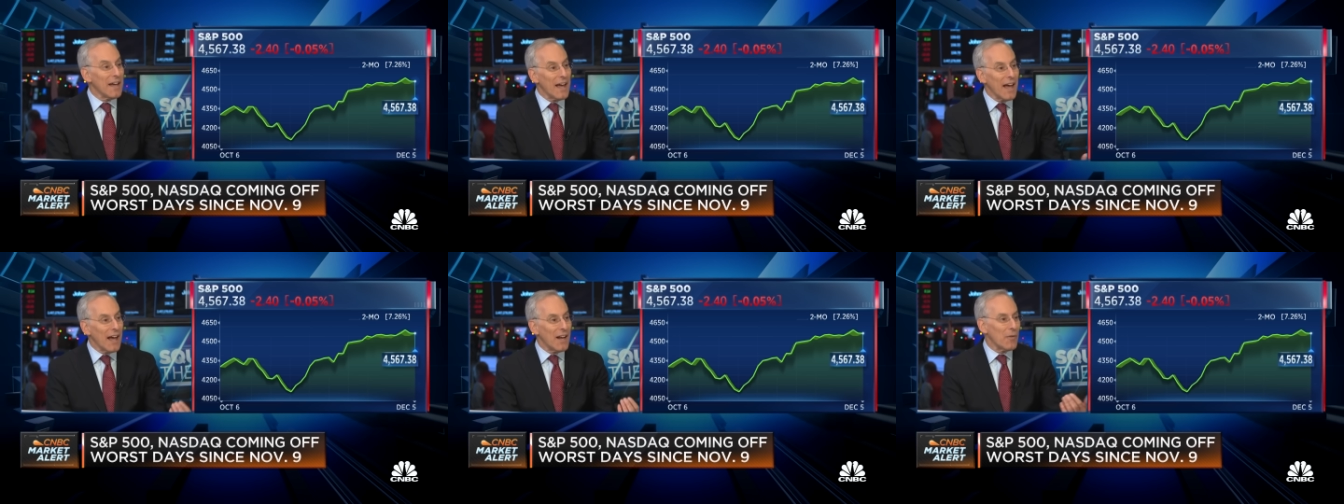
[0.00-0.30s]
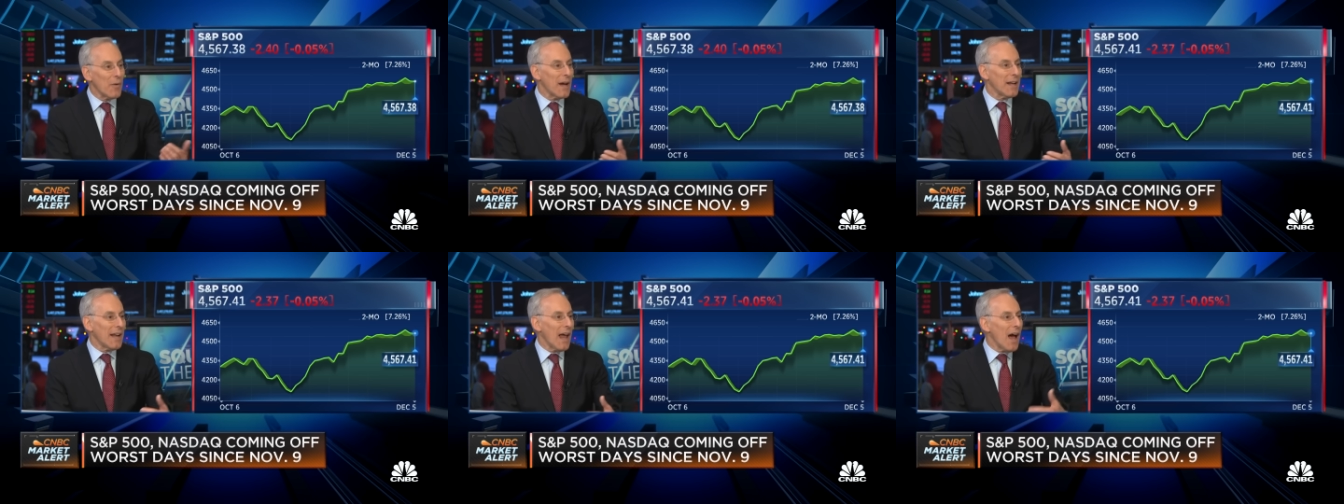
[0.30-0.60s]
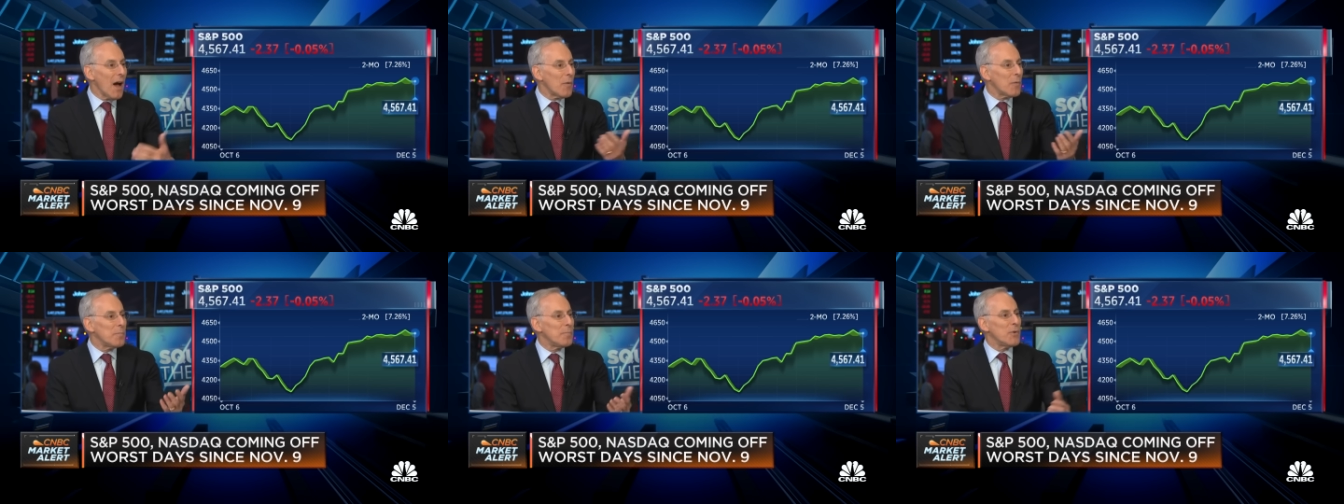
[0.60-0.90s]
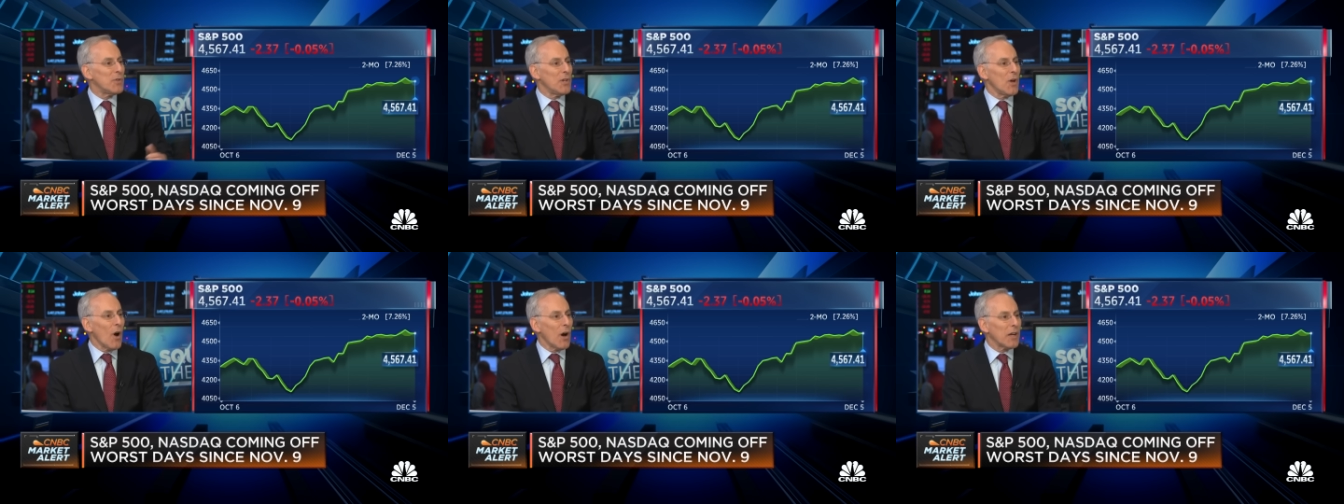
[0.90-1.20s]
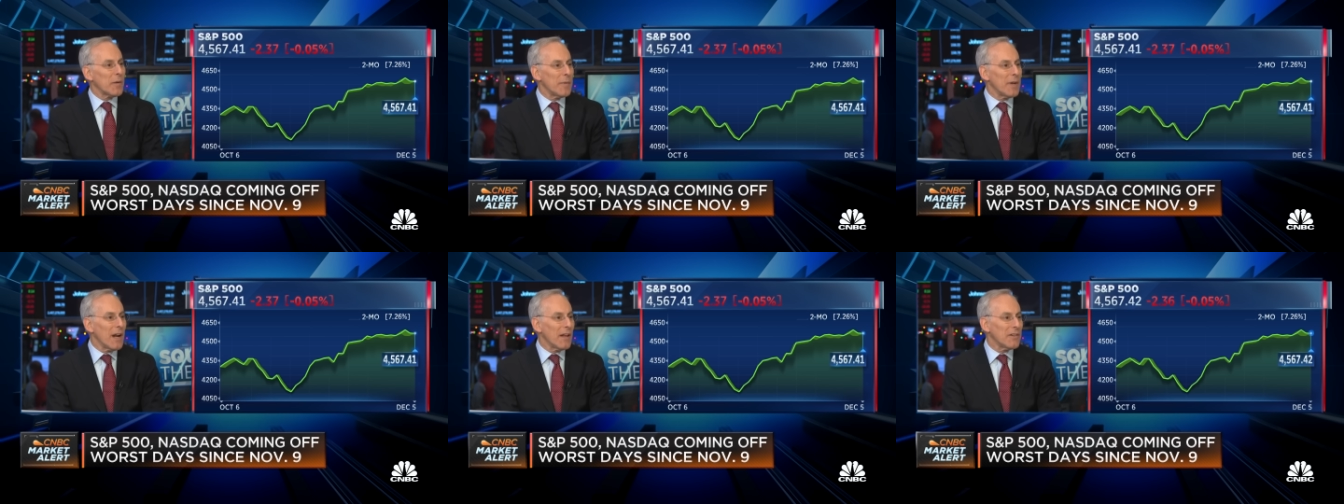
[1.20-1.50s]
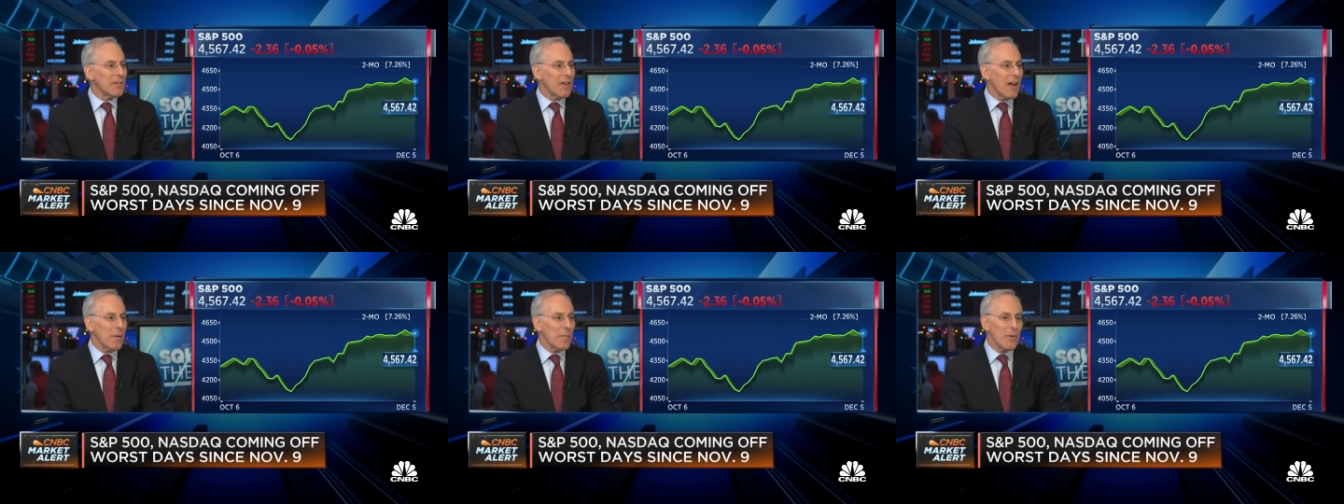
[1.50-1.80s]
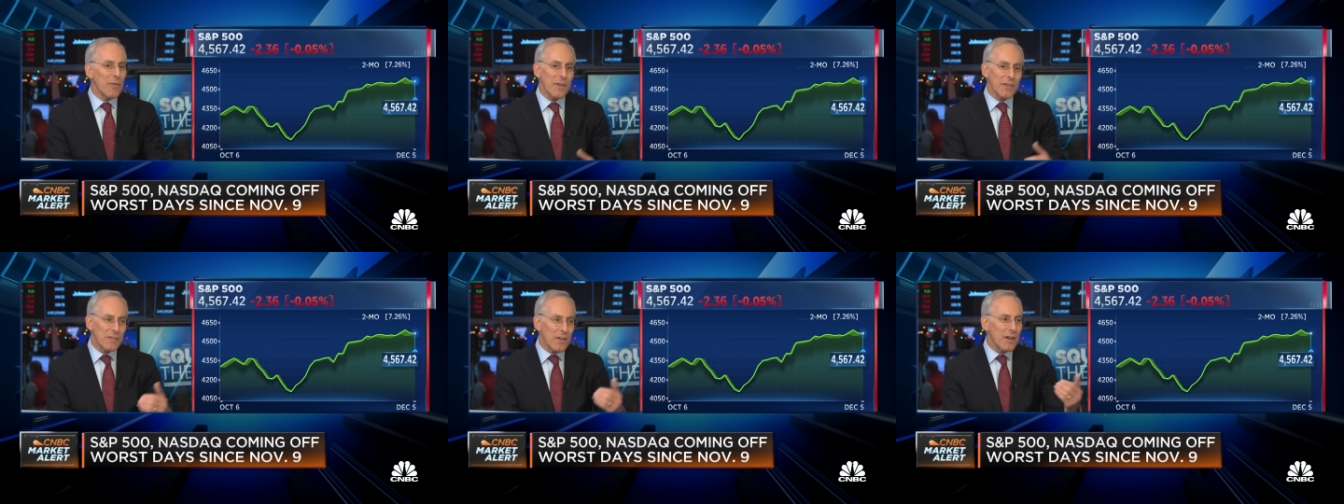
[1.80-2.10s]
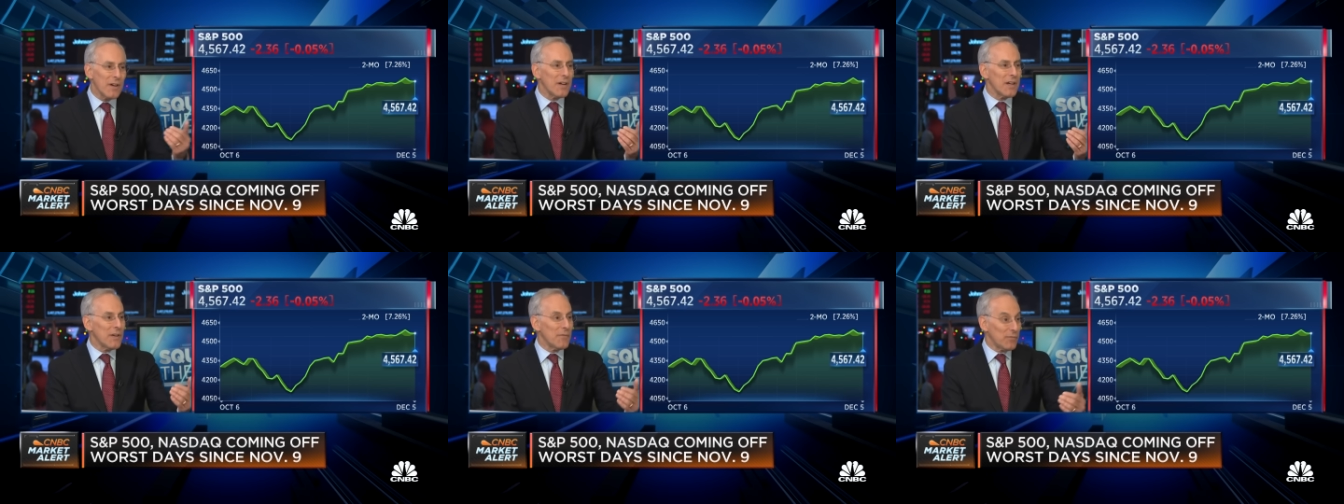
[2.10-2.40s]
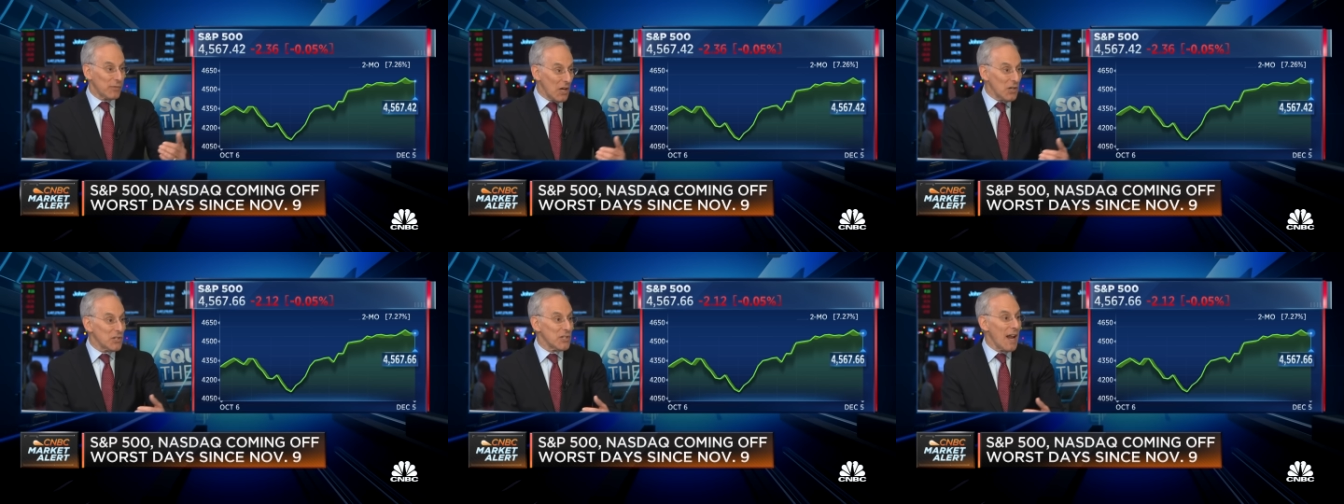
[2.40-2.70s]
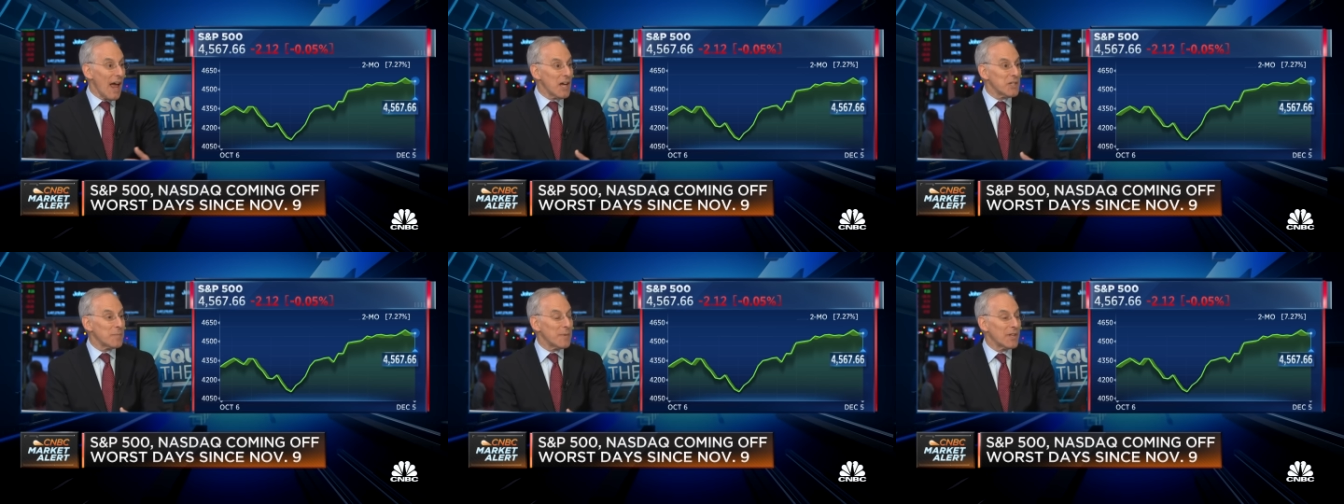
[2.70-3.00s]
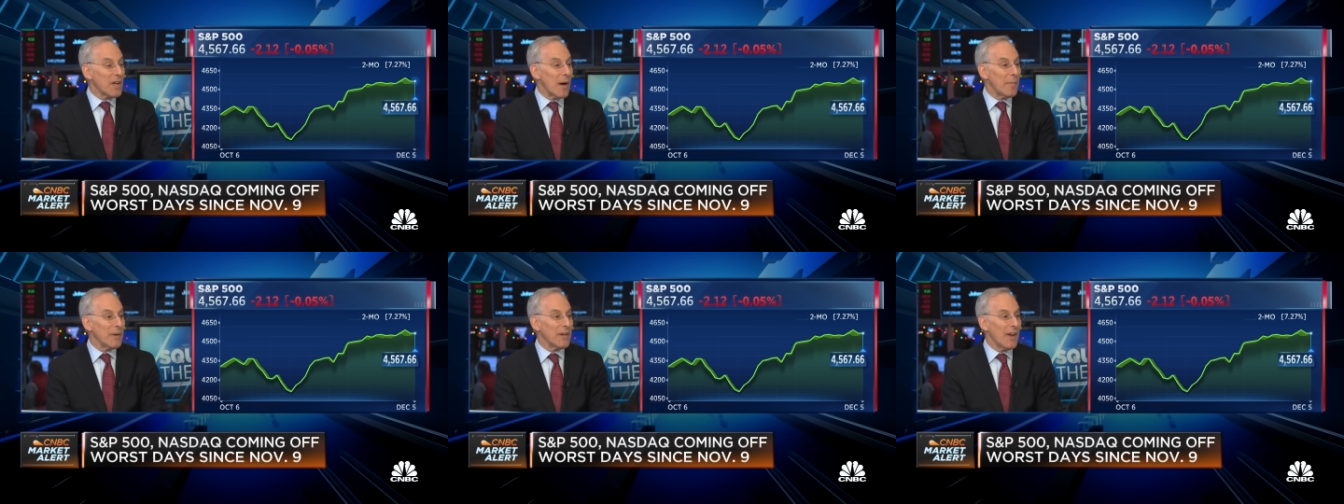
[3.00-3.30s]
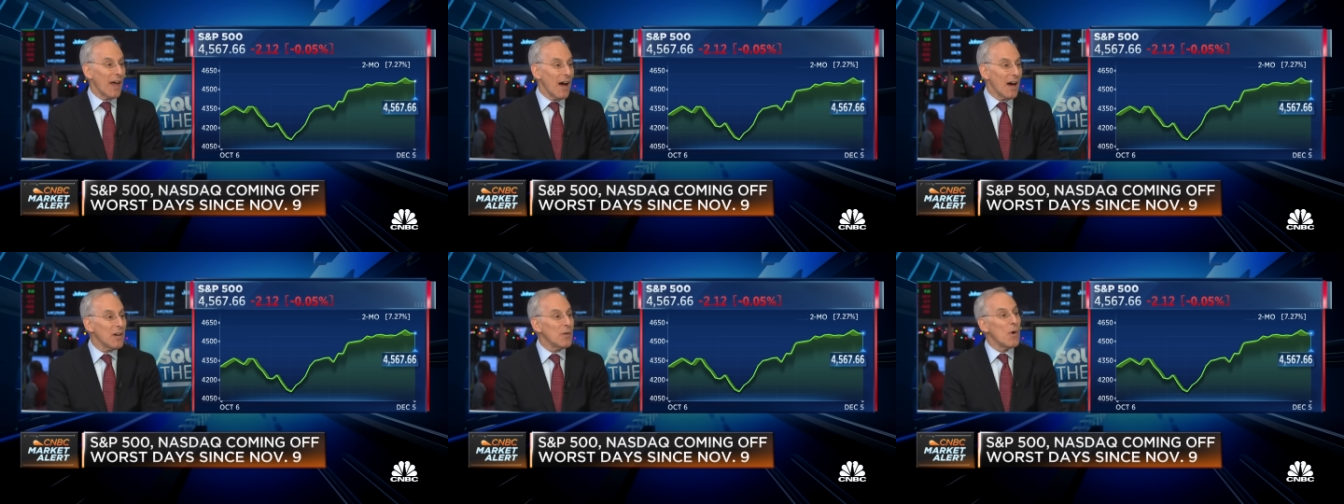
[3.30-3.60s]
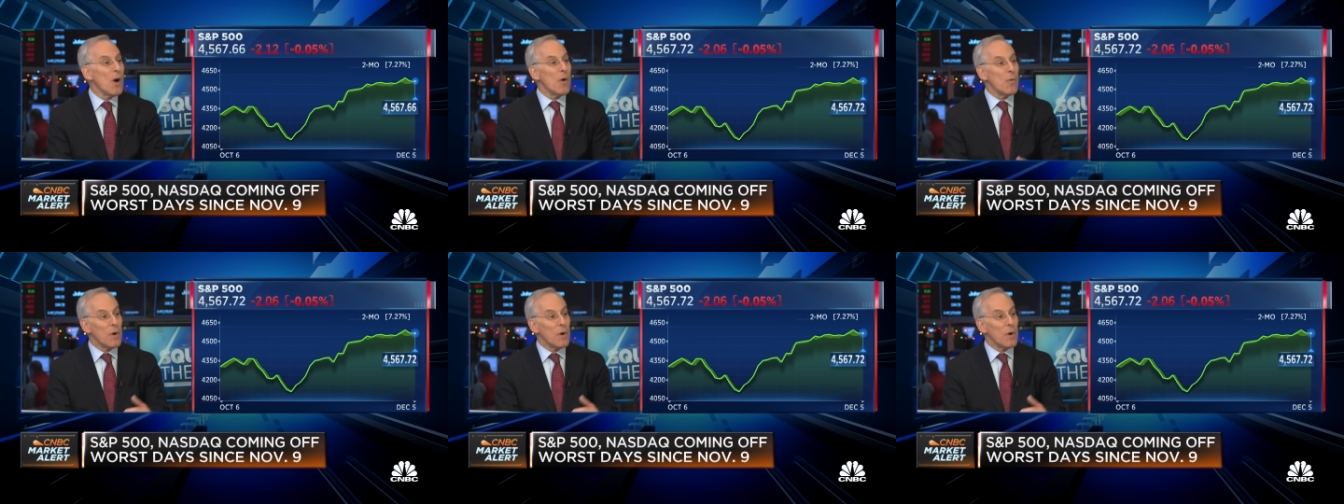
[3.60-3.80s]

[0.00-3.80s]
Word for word: And right now, we put the argument on the table that uh, inflation has been coming down,